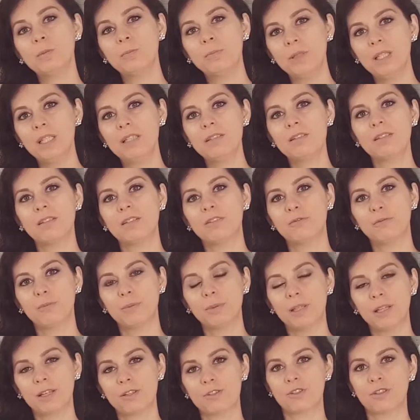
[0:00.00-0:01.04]
peaks of
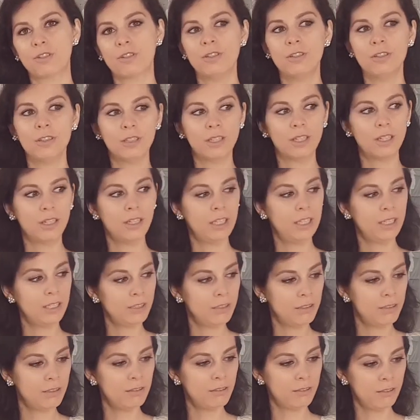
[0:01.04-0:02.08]
pleasure
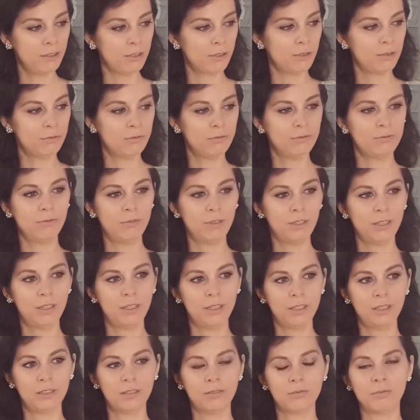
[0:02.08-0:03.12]
in
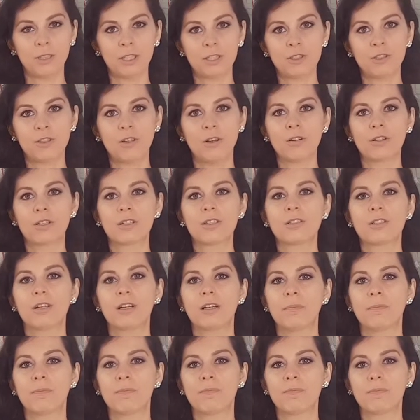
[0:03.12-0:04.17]
a much longer
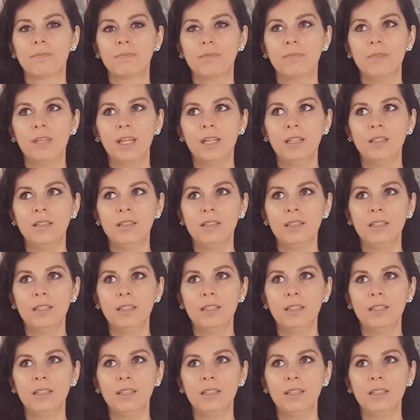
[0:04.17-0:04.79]
time. And